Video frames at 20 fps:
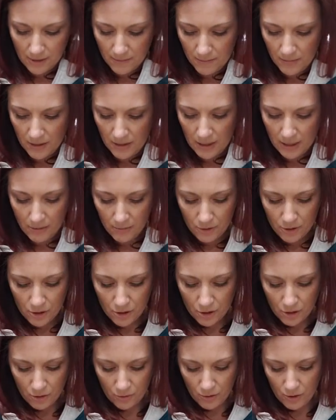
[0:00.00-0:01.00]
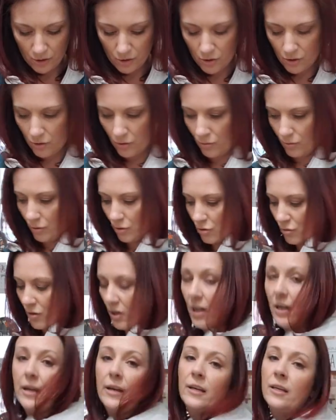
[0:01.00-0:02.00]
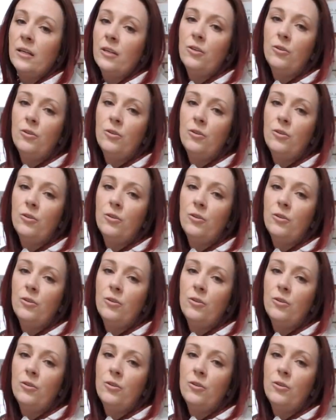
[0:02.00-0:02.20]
And now we're just going to dry.